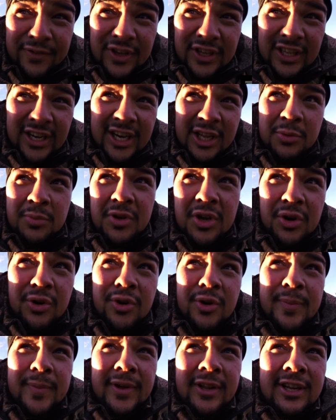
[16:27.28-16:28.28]
You can hear me a
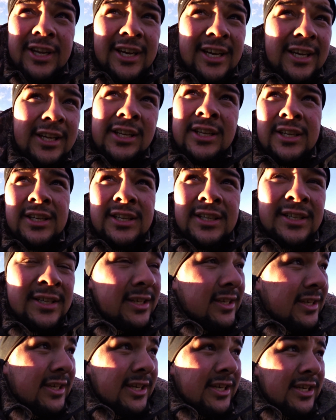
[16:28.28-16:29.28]
little bit.
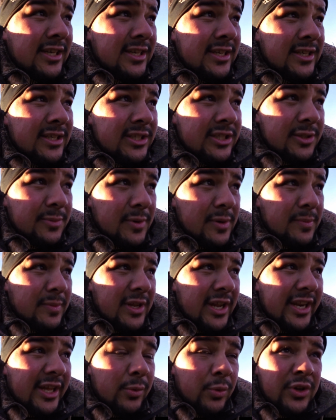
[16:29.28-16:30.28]
It's
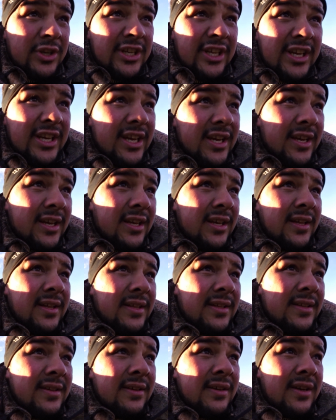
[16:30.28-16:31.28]
pretty windy.
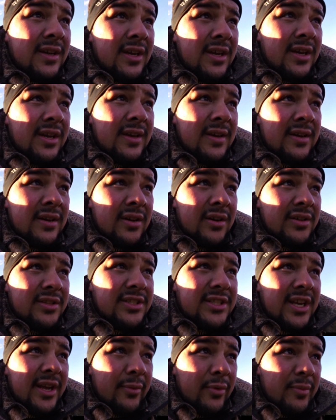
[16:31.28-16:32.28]

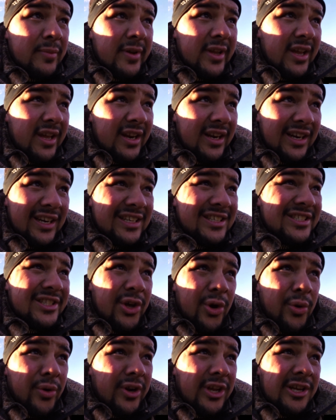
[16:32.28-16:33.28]
I'd say we'd be at
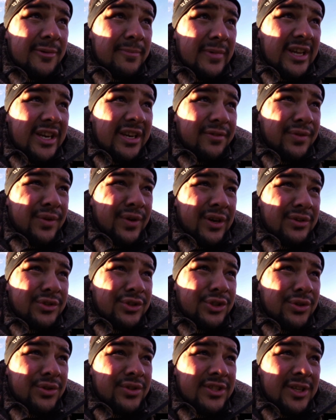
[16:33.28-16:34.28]
least holding a metre for our
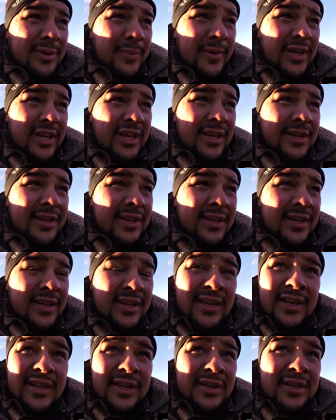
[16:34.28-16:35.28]
shots up here.
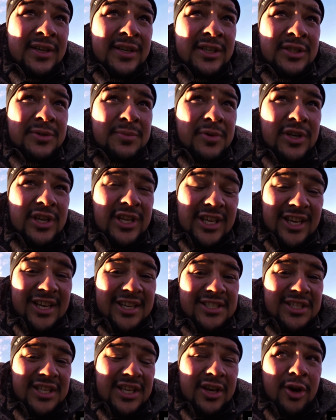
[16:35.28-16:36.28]
It's pretty
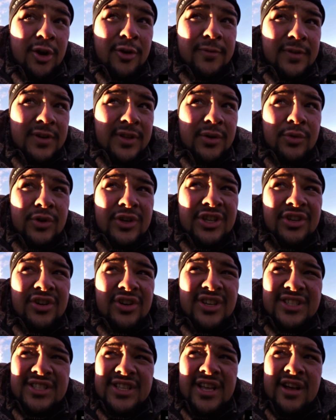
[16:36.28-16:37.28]
gusty. Hopefully the wind
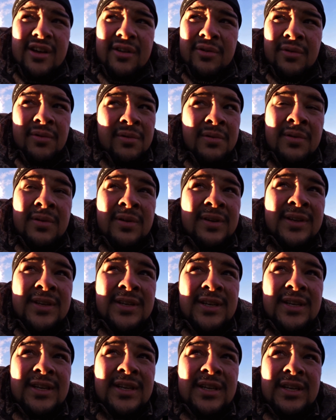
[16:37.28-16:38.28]
dies down or
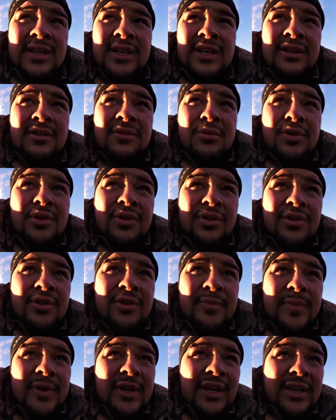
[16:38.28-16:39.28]

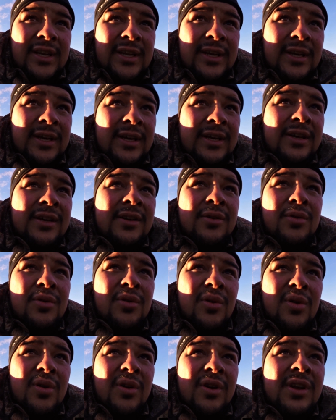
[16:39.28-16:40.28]
whatnot, but
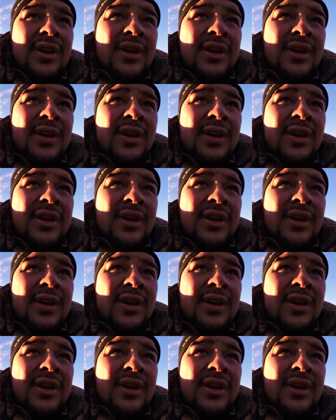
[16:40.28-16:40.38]
all good.